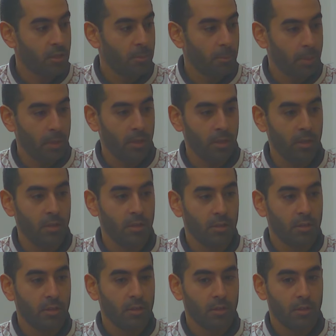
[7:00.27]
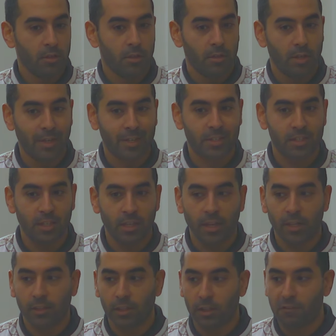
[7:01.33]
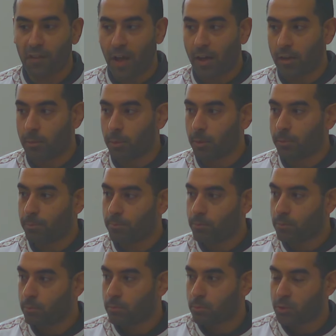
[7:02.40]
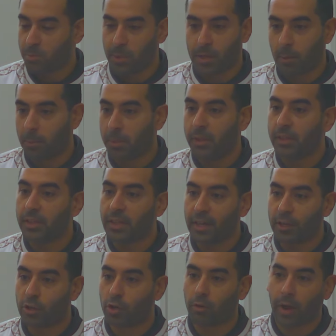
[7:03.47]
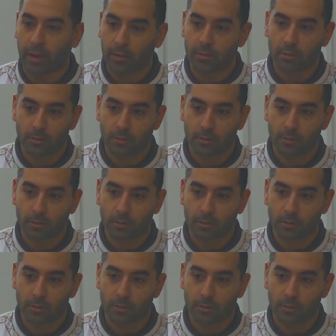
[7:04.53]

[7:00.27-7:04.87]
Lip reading: be exceedingly fallible, to be completely incorrect.